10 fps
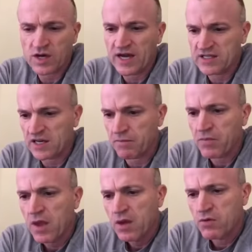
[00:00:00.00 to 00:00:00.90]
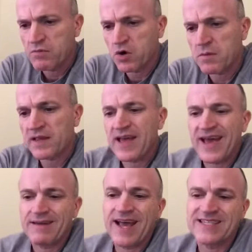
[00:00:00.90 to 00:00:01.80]
content. Read more about
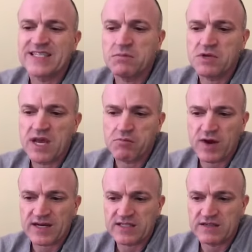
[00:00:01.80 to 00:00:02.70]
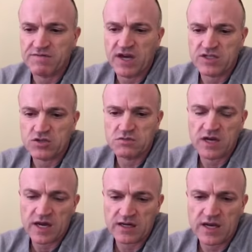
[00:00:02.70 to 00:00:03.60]
that at
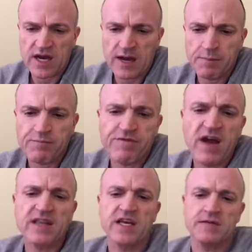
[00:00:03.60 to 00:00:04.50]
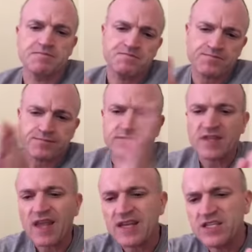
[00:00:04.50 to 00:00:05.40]
CPApracticeadvisor.com. Finally,
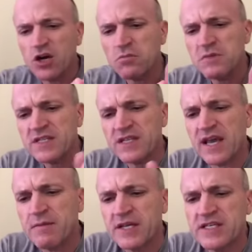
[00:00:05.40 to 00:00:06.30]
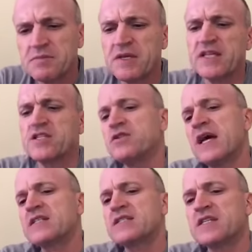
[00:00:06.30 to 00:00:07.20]
don't miss the MACPA's
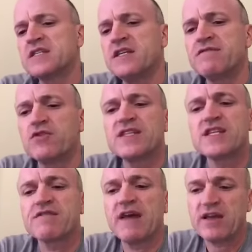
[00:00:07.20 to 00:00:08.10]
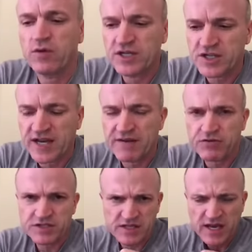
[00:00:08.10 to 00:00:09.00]
2016 Forensic Valuation
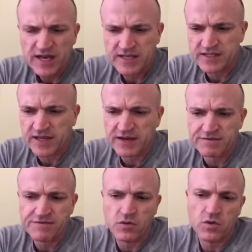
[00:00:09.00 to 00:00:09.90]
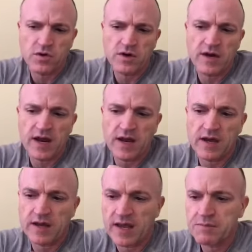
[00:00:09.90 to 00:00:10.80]
Conference. It's slated for
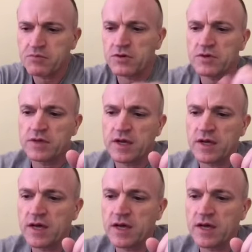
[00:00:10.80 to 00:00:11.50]
April.